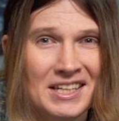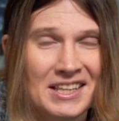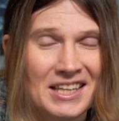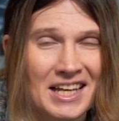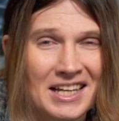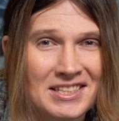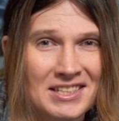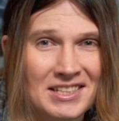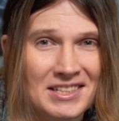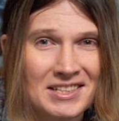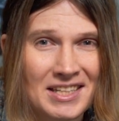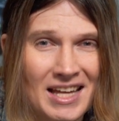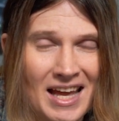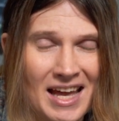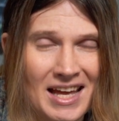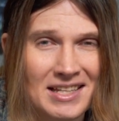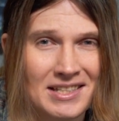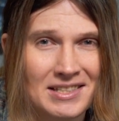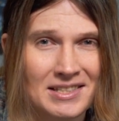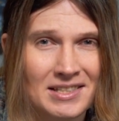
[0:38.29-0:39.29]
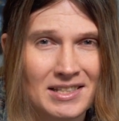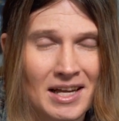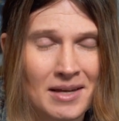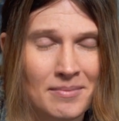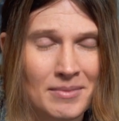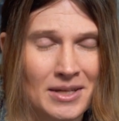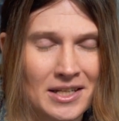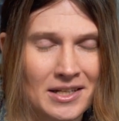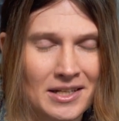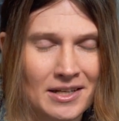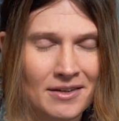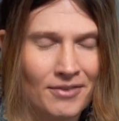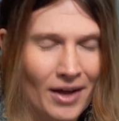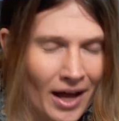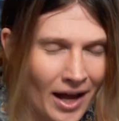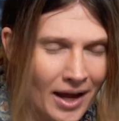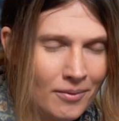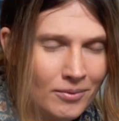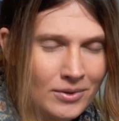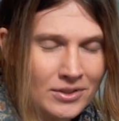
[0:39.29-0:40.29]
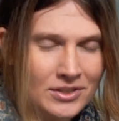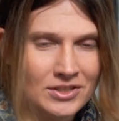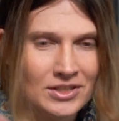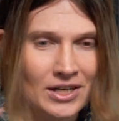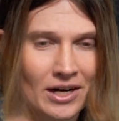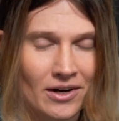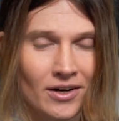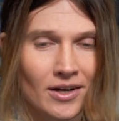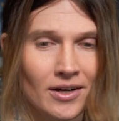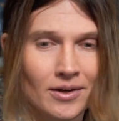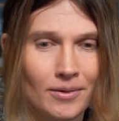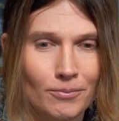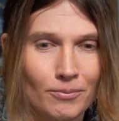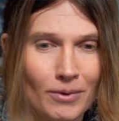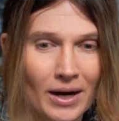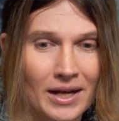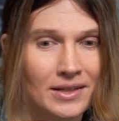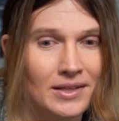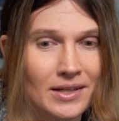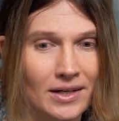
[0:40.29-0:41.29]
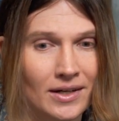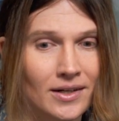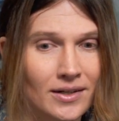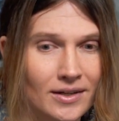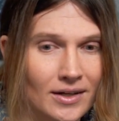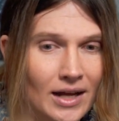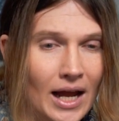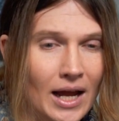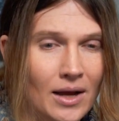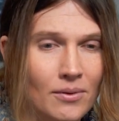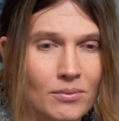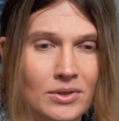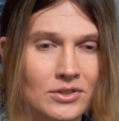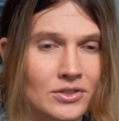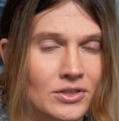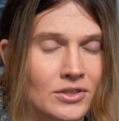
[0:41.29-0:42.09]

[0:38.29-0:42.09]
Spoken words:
That's intense. I mean, if I was Sarah right there, I would